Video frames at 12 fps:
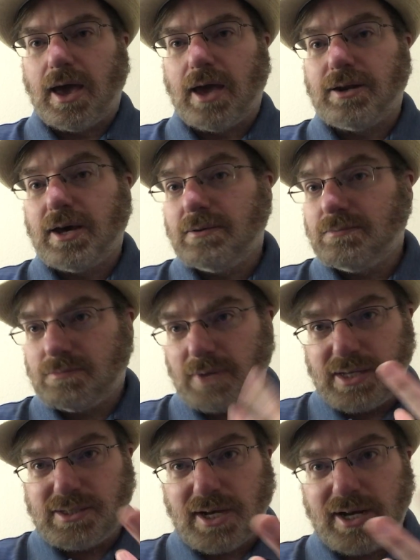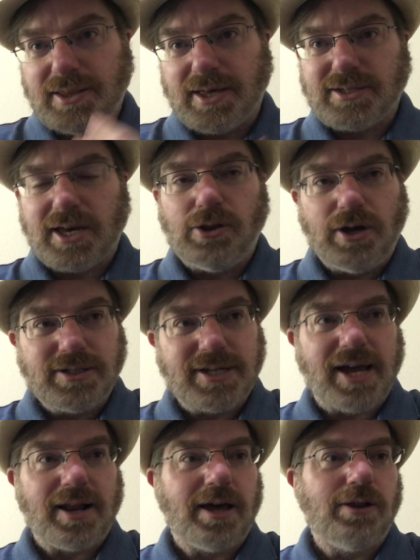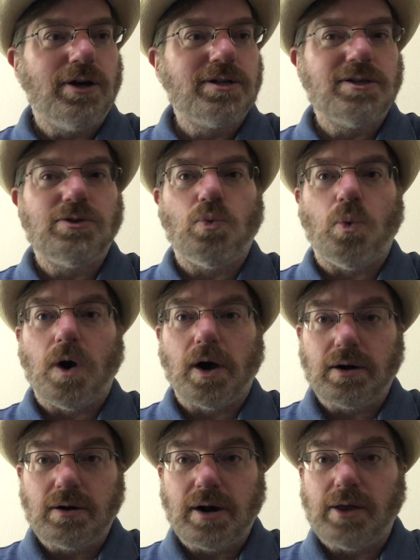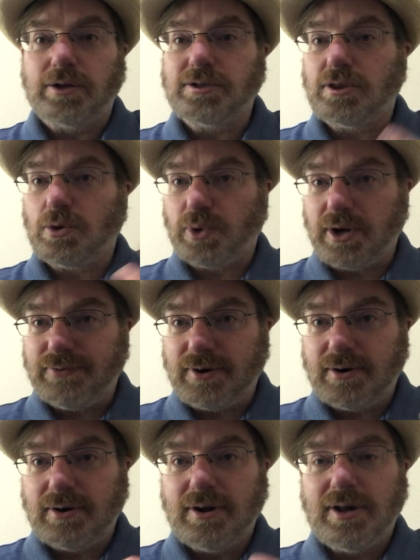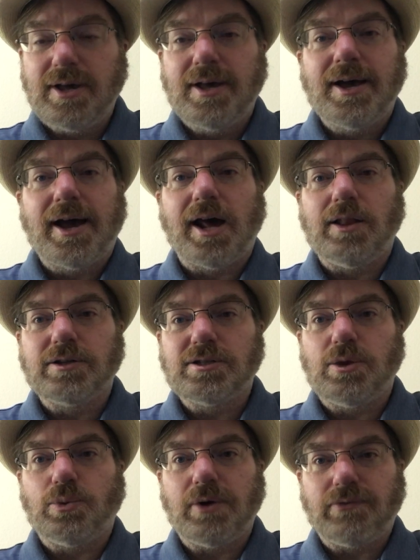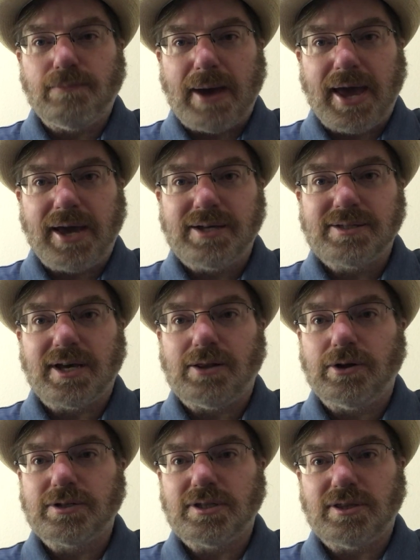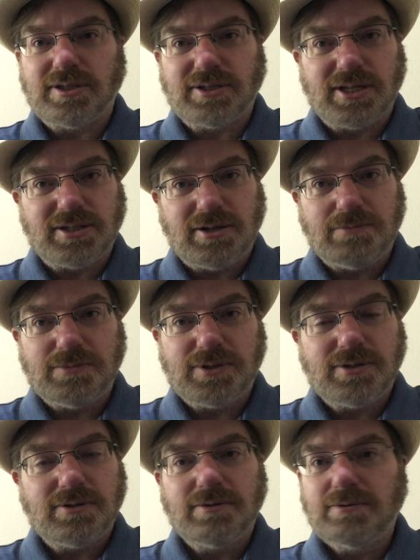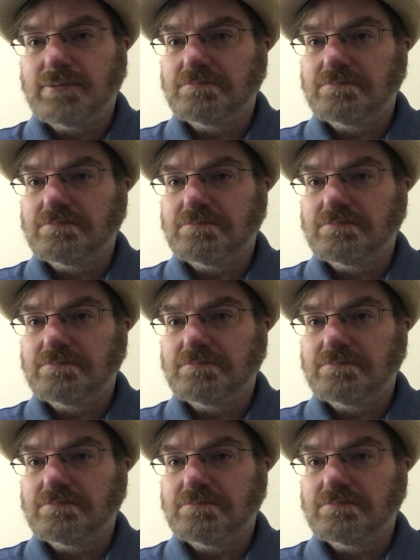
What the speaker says: And I studied this. I looked at it. I looked at the water. I looked at the river. I looked at the river banks. I looked at the systems.